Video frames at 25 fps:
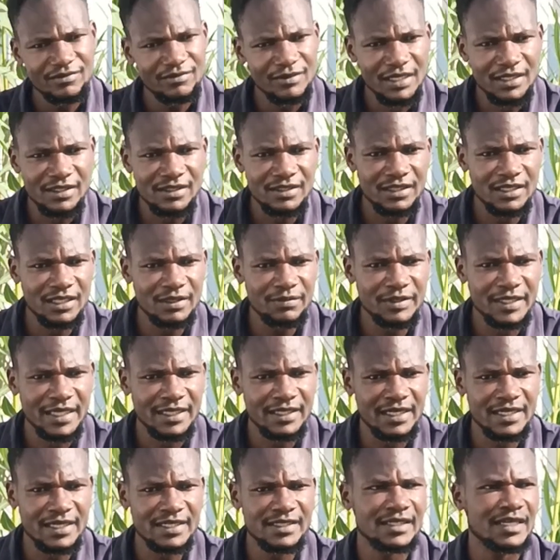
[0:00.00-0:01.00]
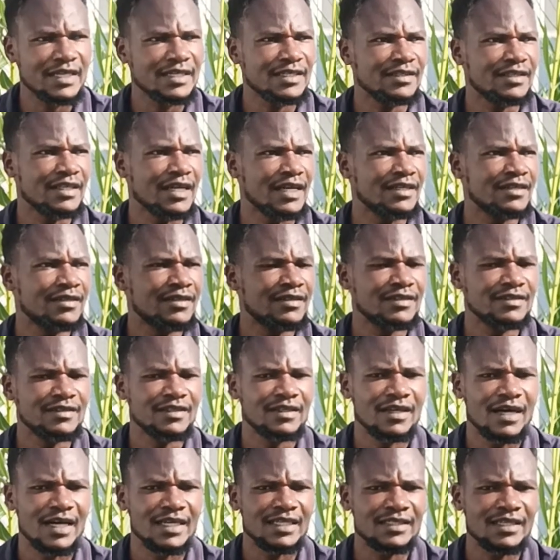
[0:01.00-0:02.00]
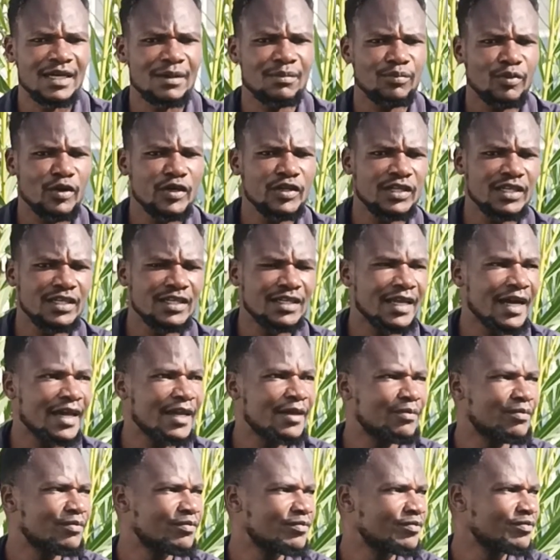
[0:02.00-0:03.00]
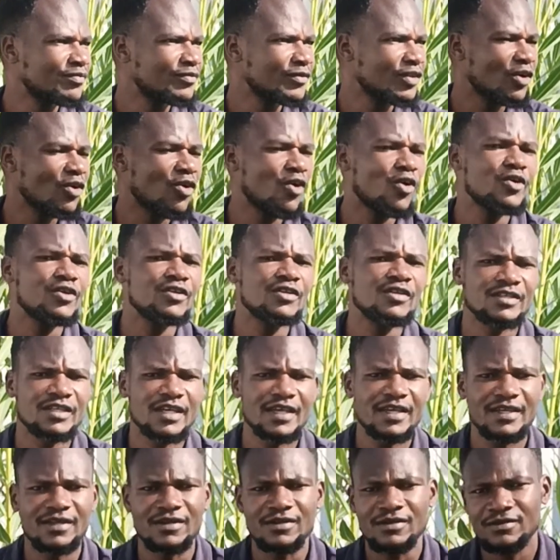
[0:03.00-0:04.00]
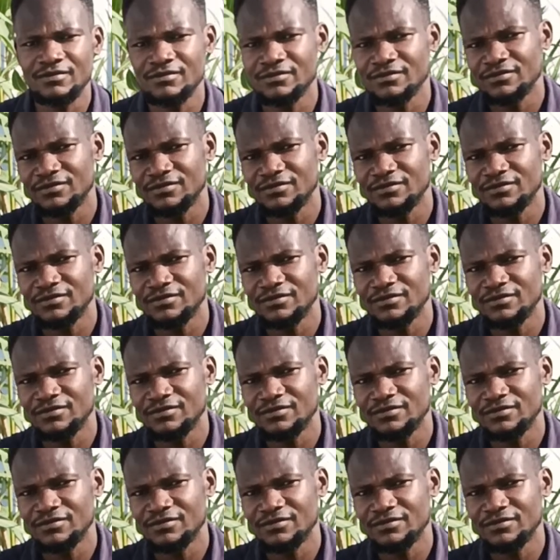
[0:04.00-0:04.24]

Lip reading: the scripture tells us that at some point in time, God said